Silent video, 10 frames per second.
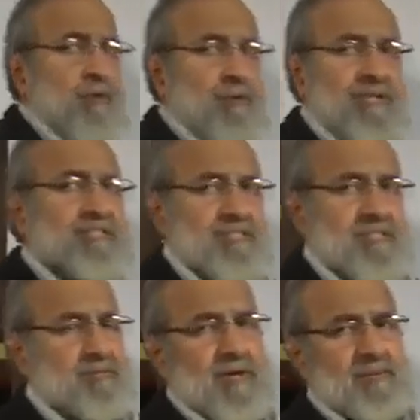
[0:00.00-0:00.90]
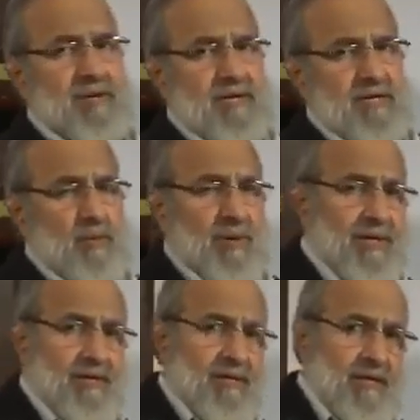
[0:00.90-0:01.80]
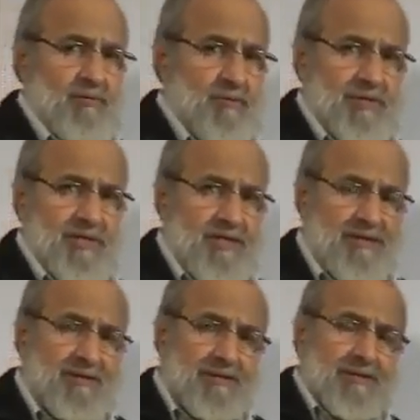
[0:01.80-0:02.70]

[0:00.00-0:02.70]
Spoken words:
four reasons primarily why a noun would take